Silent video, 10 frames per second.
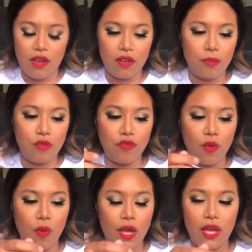
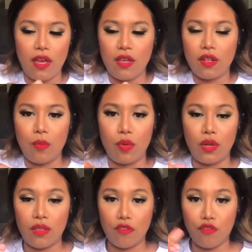beforehand and put it
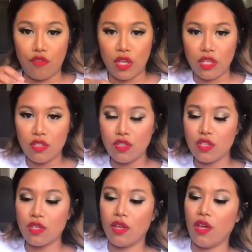in the fridge.
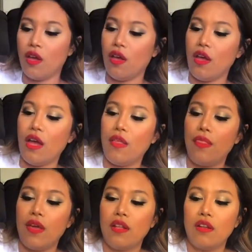And
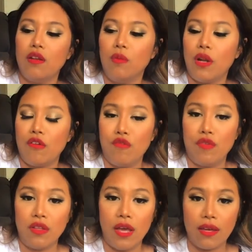then when I
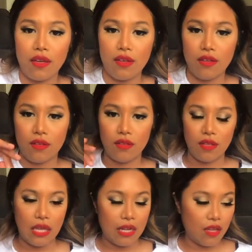feel like
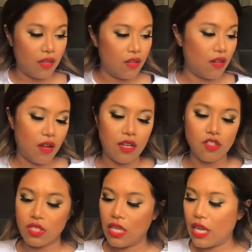eating it, I
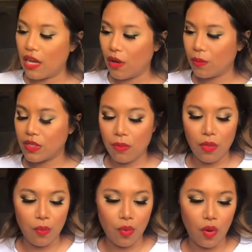just heat up some of the
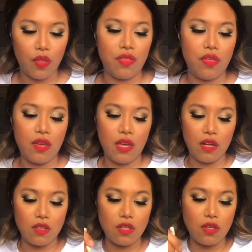broth in
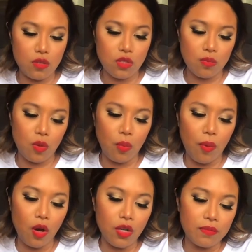a small
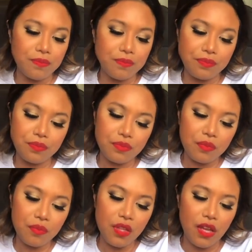pot
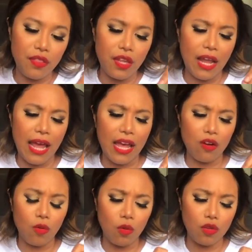and then add
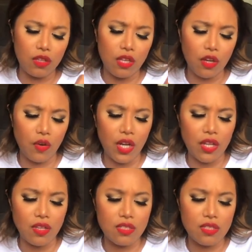all the ingredients